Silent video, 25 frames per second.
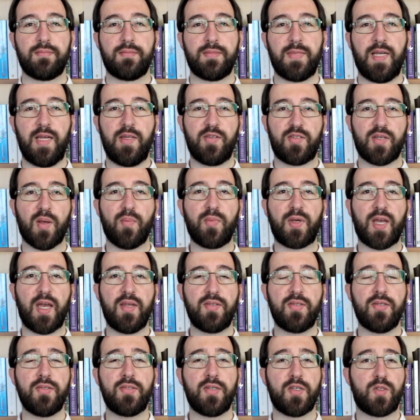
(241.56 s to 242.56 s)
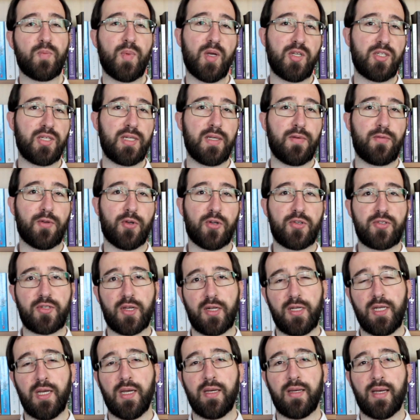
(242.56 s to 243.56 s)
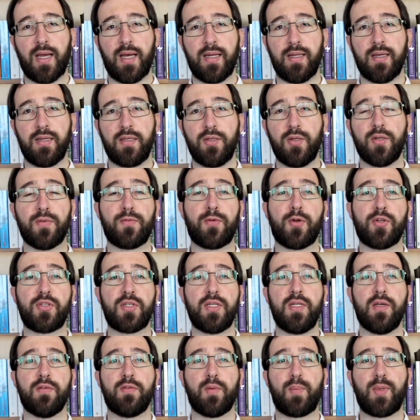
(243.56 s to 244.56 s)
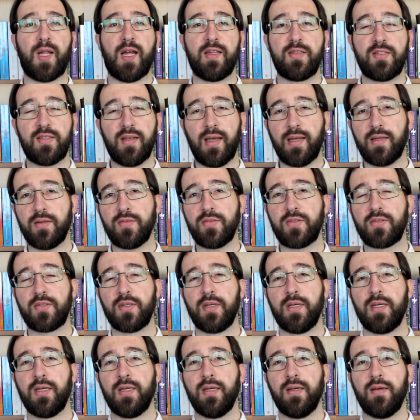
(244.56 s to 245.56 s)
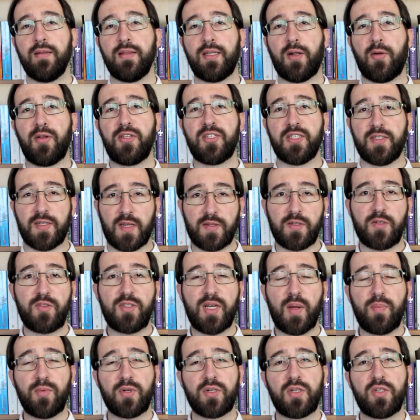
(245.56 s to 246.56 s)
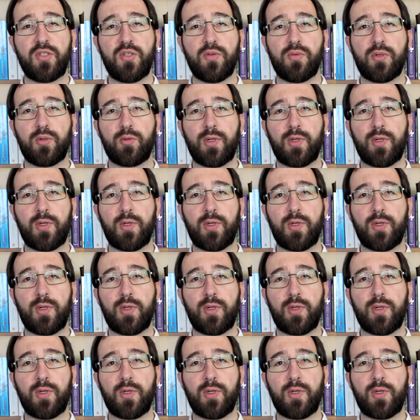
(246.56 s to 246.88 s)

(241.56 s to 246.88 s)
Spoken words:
In some cases, especially if you're studying at a University of Applied Science, there is another chapter that you will